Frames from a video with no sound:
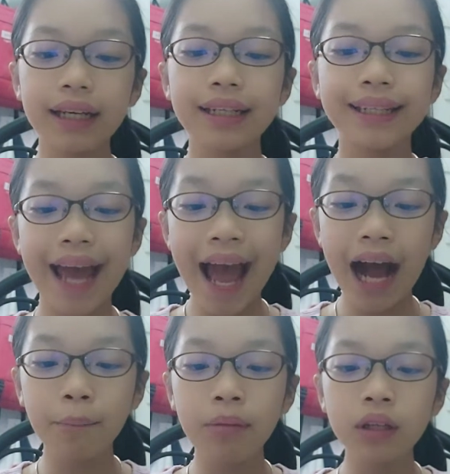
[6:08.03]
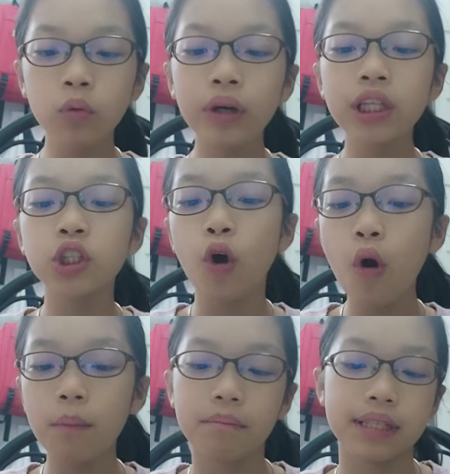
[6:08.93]
"Yeah, but we
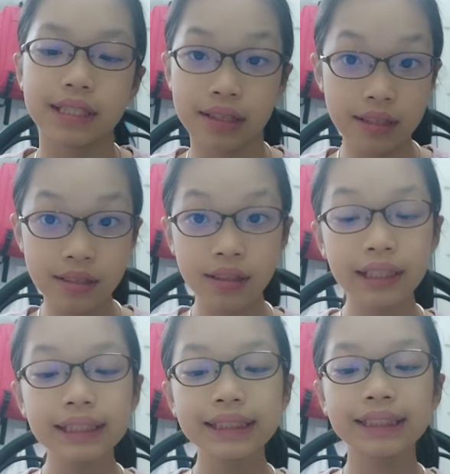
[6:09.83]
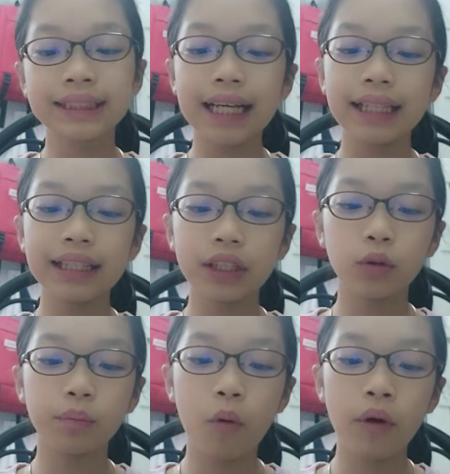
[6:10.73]
don't, missus," said the
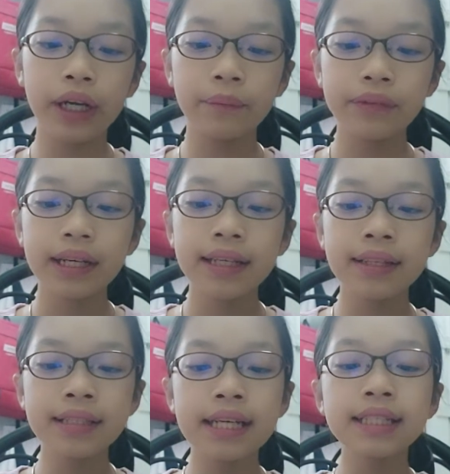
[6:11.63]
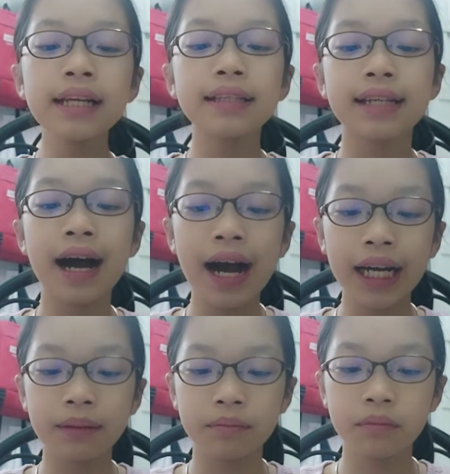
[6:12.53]
little boy. "This isn't
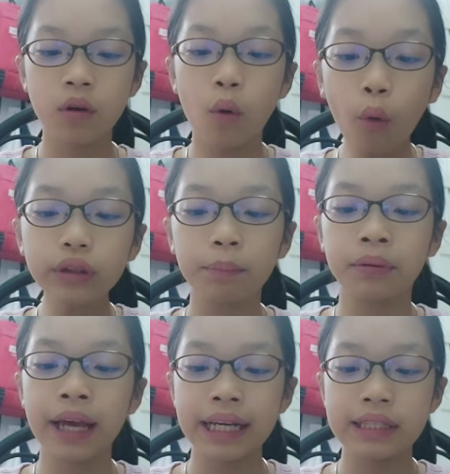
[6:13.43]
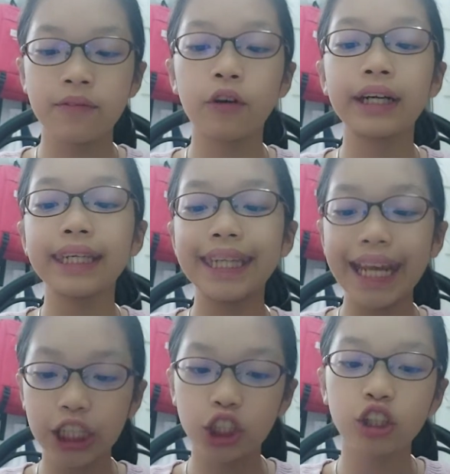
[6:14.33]
time or the place for a
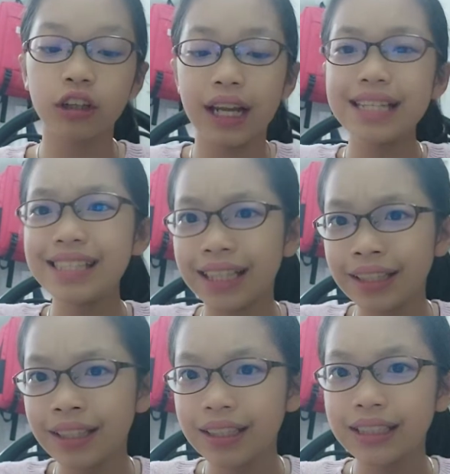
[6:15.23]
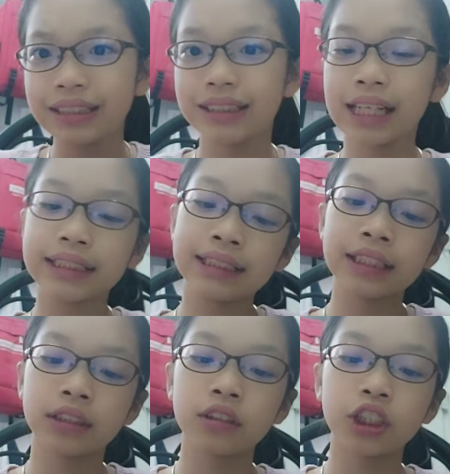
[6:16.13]
nature lesson," said
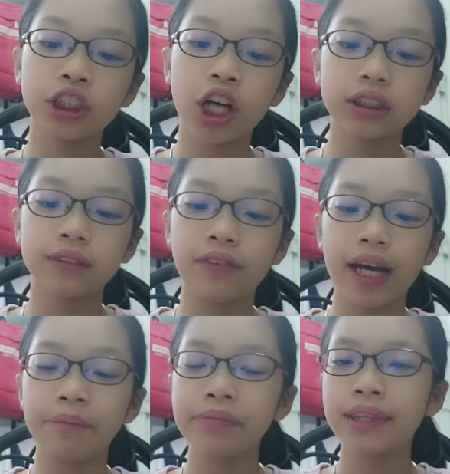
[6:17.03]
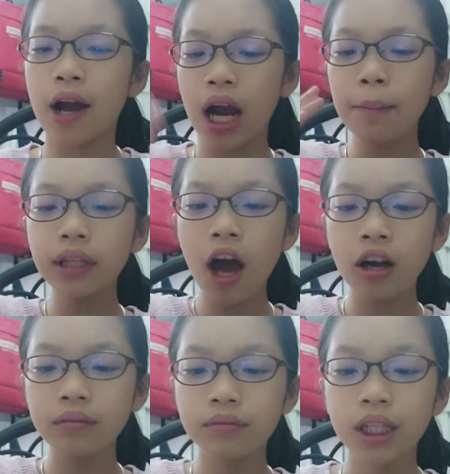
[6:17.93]
Sister Josephine. "Now come along.